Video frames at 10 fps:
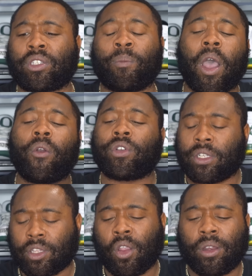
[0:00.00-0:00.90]

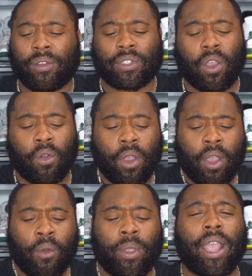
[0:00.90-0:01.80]
Tomorrow's the 30th. So
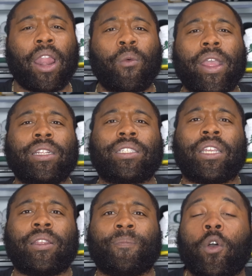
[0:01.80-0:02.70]
we got to wait and
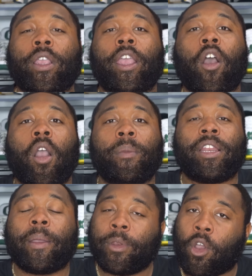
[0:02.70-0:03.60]
see. So again,
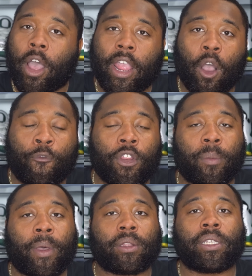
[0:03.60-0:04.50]
Army, let me know how y'all feel
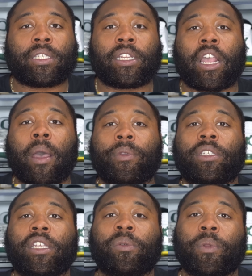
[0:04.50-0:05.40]
about this in the
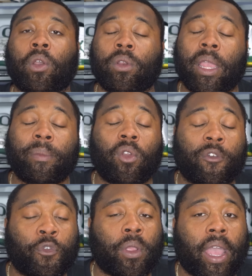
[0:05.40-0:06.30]
comment section below. Let me know
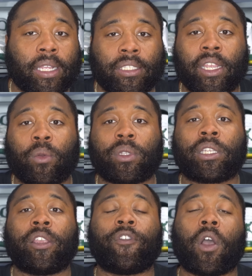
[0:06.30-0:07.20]
if you guys did
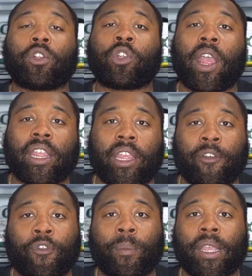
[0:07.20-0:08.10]
receive y'all tracking
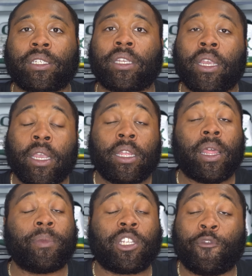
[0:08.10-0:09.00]
information.
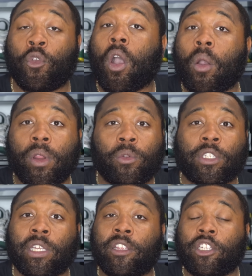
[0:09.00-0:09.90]
Let me see if you already
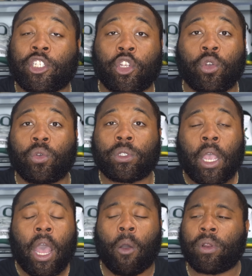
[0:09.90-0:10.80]
received your shoes.
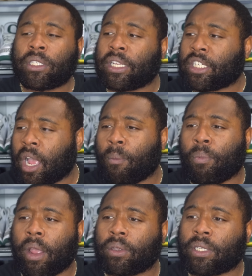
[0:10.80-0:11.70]
I want to say John
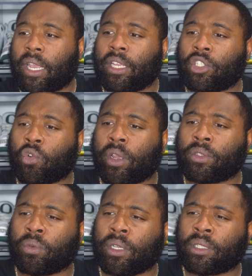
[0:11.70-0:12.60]
Brown said his
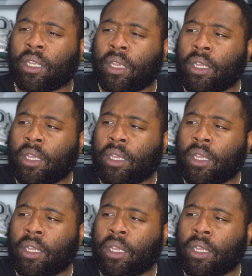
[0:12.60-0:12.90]
joints was